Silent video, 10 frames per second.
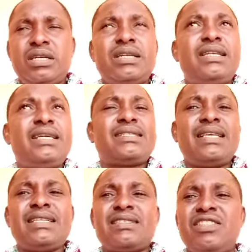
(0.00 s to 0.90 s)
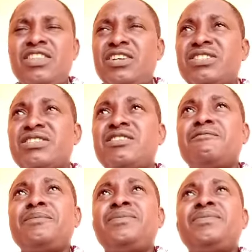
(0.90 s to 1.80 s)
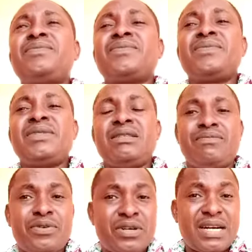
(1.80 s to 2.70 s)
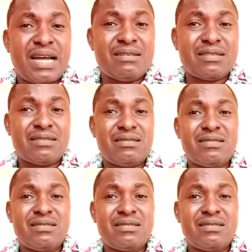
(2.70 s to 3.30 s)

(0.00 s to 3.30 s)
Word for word: This is not programs